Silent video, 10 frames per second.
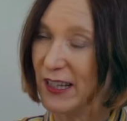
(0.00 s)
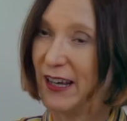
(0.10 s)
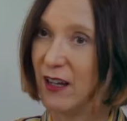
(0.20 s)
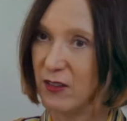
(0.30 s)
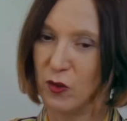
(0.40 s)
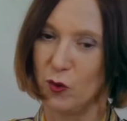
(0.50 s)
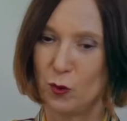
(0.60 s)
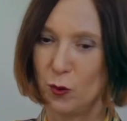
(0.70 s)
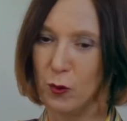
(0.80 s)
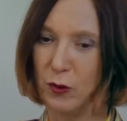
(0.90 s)
had
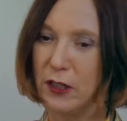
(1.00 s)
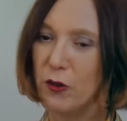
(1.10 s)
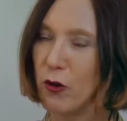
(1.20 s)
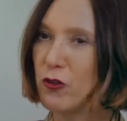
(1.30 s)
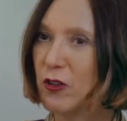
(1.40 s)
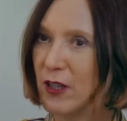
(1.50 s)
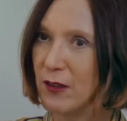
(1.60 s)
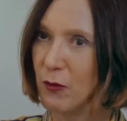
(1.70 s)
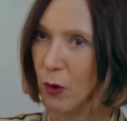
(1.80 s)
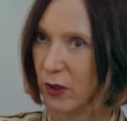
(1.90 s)
to
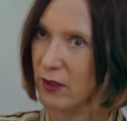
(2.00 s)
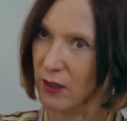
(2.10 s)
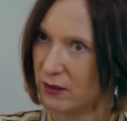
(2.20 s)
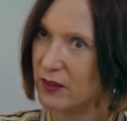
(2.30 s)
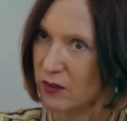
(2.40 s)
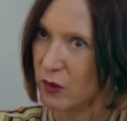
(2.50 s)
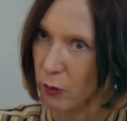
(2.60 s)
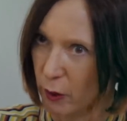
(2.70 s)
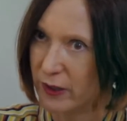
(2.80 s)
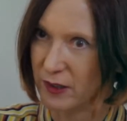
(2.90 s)
negotiate what an
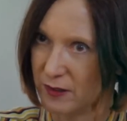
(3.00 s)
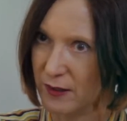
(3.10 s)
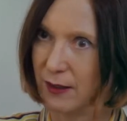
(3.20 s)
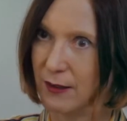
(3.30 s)
artistic work is like.